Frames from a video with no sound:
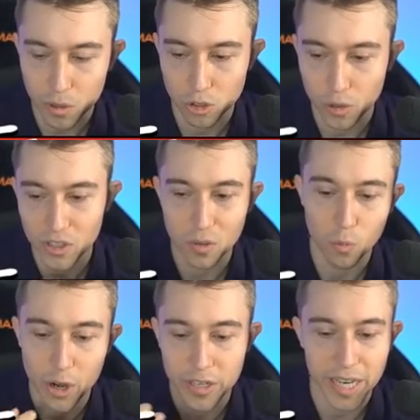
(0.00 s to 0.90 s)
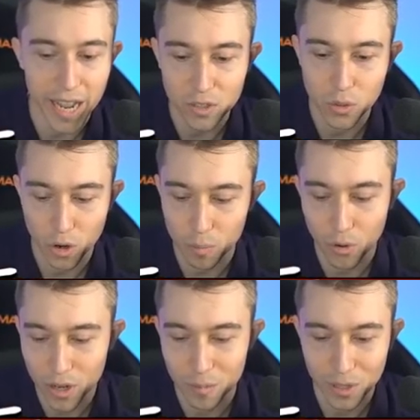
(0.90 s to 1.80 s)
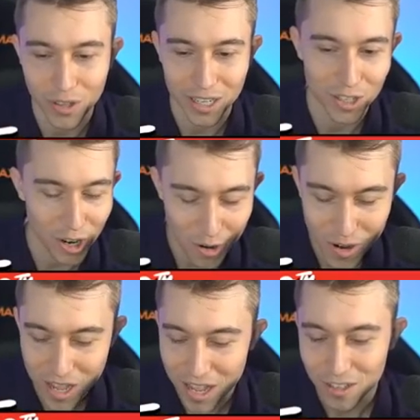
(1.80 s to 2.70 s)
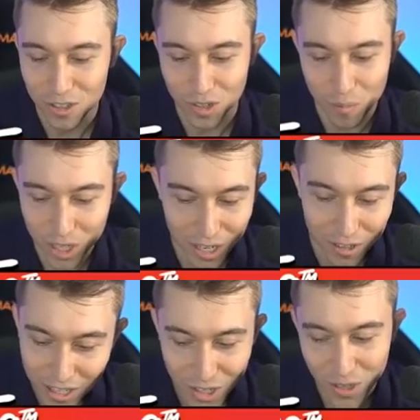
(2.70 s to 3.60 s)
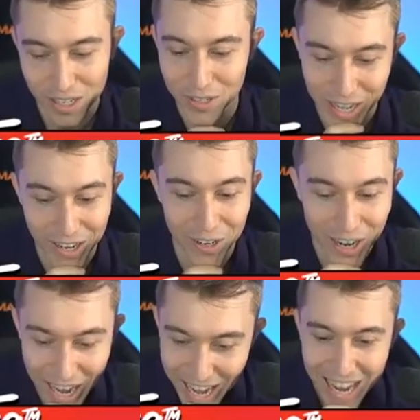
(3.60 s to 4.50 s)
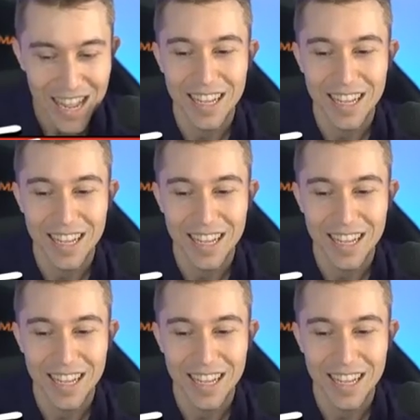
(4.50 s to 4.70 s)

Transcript: We were doing some weird dance with our opponent and being like, yo, just let me get an elixir collector down, all right?